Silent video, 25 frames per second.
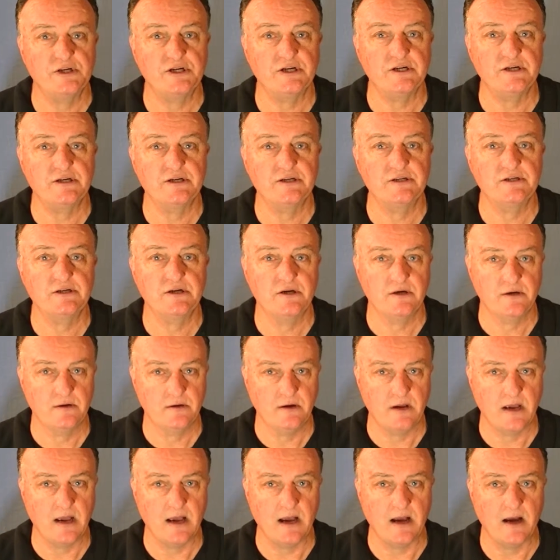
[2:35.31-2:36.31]
is
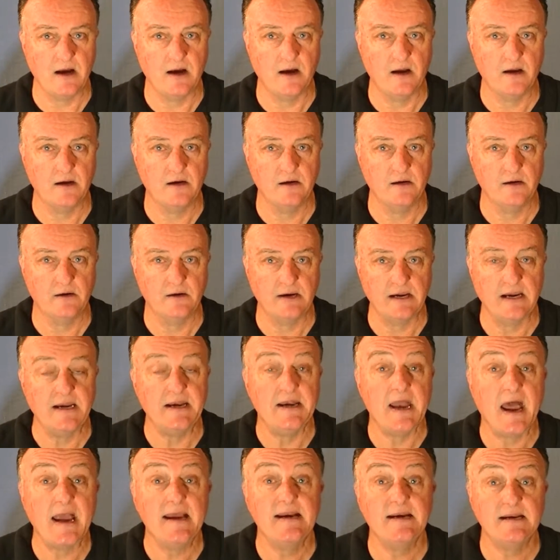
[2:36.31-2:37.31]

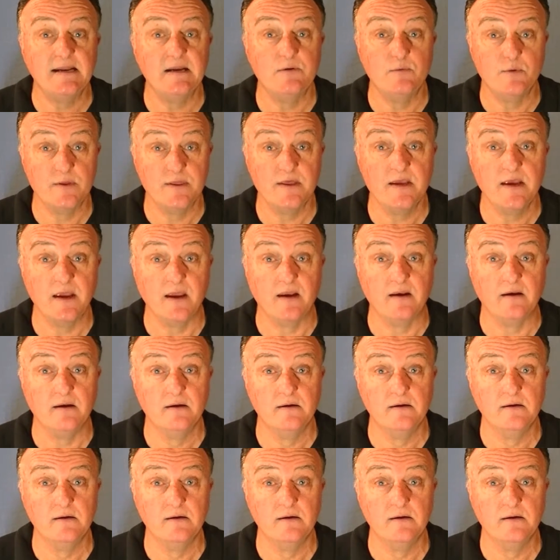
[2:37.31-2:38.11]
innately within,